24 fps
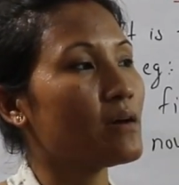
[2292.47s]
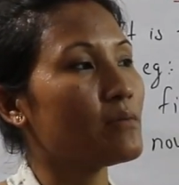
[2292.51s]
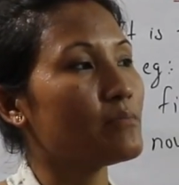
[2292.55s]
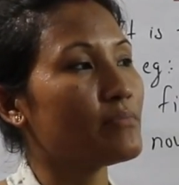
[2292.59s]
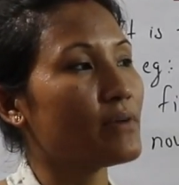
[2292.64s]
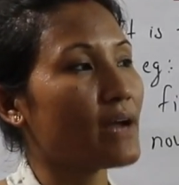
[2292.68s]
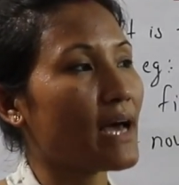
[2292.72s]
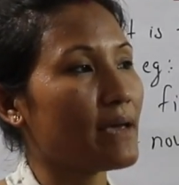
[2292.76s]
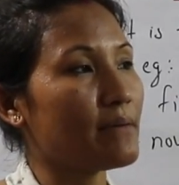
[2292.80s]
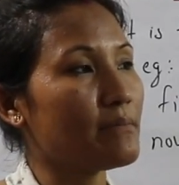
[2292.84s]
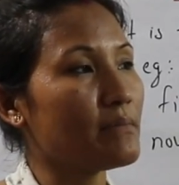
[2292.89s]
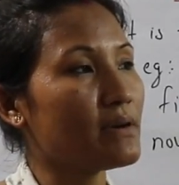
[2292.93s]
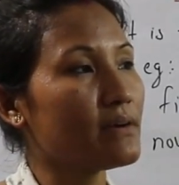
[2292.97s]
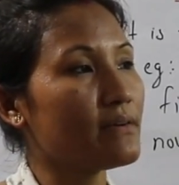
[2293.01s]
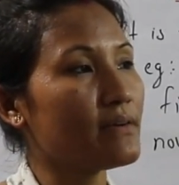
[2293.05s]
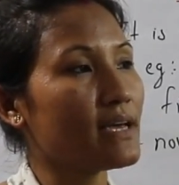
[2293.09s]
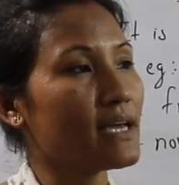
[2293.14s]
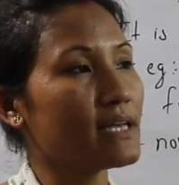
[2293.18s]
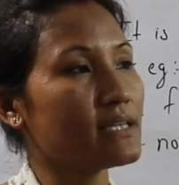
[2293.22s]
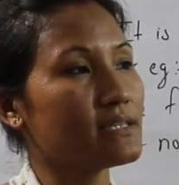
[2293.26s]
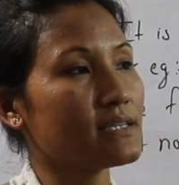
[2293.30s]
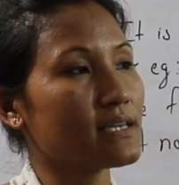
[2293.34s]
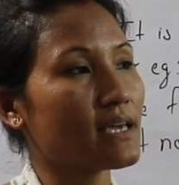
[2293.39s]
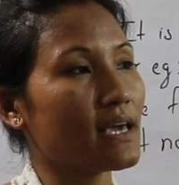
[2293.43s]
Primary
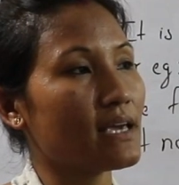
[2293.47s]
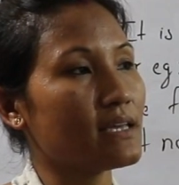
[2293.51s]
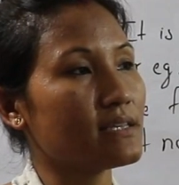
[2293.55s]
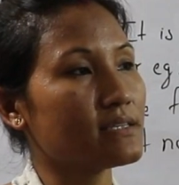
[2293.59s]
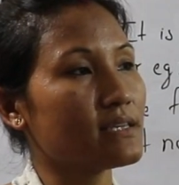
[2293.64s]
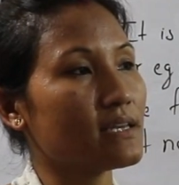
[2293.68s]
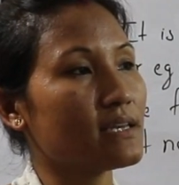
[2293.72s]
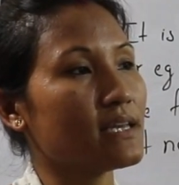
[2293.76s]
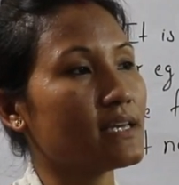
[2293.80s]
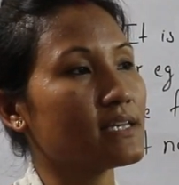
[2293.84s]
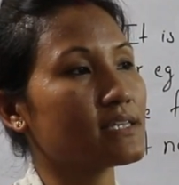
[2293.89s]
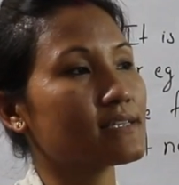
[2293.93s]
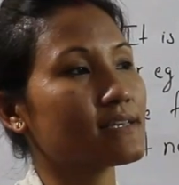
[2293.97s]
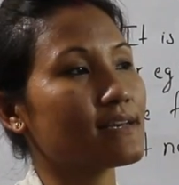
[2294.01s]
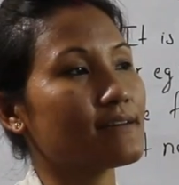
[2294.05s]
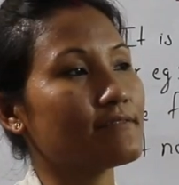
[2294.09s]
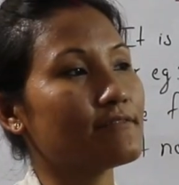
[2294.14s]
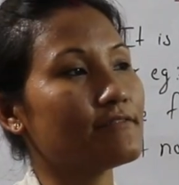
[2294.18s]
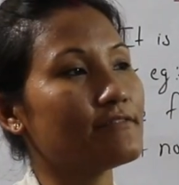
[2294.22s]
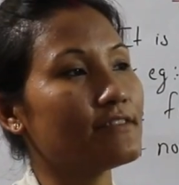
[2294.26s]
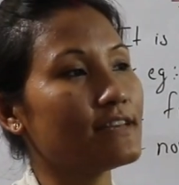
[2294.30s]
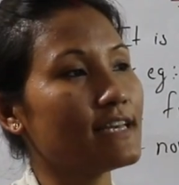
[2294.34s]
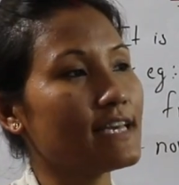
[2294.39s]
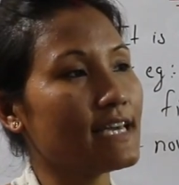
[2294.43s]
education is
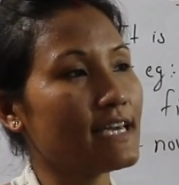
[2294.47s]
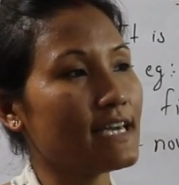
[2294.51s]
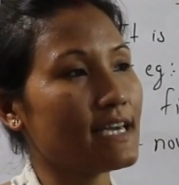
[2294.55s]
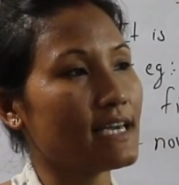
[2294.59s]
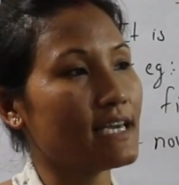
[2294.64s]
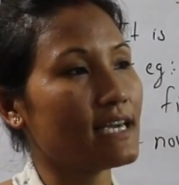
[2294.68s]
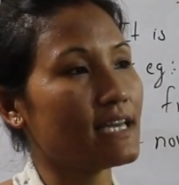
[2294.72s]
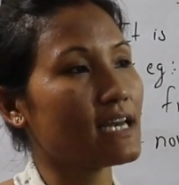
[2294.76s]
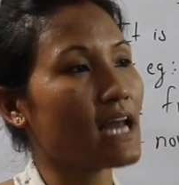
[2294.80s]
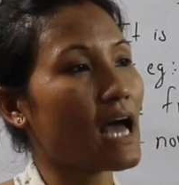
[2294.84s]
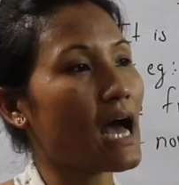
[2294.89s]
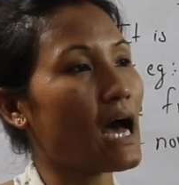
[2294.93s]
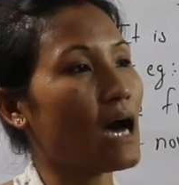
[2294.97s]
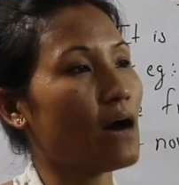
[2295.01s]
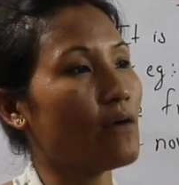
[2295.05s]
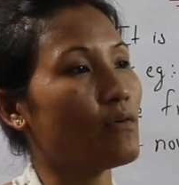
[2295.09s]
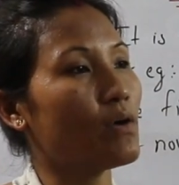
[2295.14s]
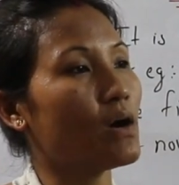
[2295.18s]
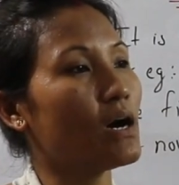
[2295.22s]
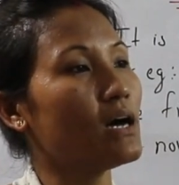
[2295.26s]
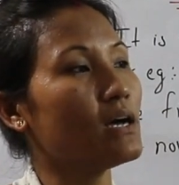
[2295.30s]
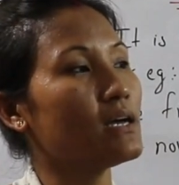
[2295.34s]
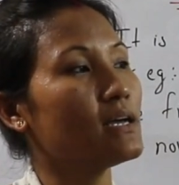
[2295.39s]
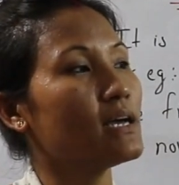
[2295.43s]
free in
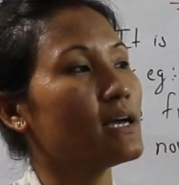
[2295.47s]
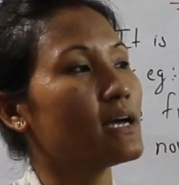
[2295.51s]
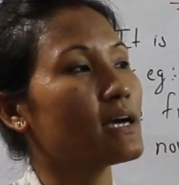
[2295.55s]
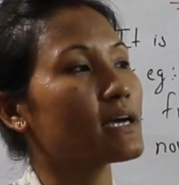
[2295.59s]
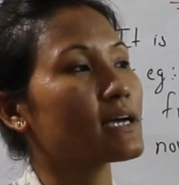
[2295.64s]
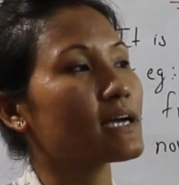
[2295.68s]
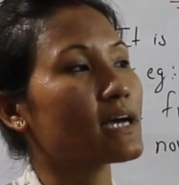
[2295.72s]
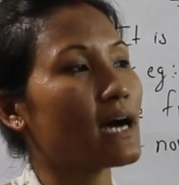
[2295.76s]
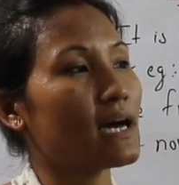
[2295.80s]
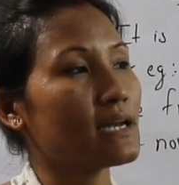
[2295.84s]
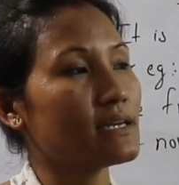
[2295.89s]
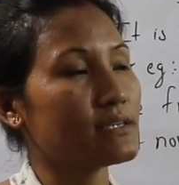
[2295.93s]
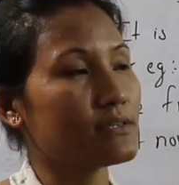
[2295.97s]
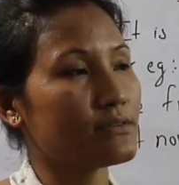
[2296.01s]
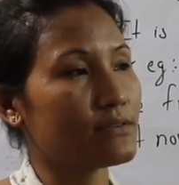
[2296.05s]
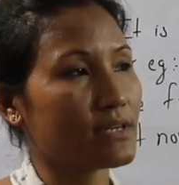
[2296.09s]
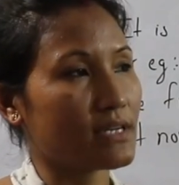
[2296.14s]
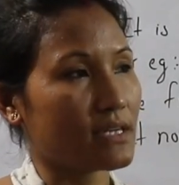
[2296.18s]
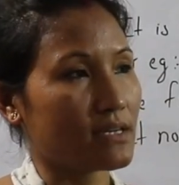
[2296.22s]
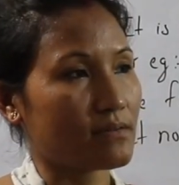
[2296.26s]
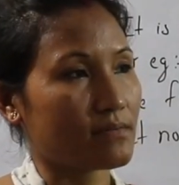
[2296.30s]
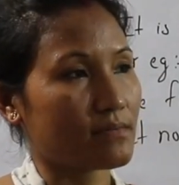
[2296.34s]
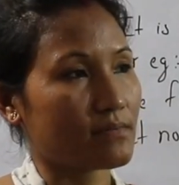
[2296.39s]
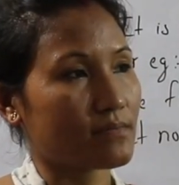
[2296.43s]
our
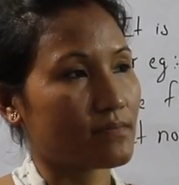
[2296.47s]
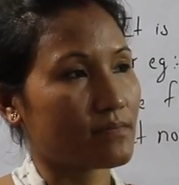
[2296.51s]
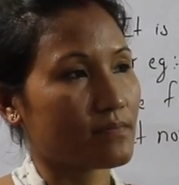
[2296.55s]
country.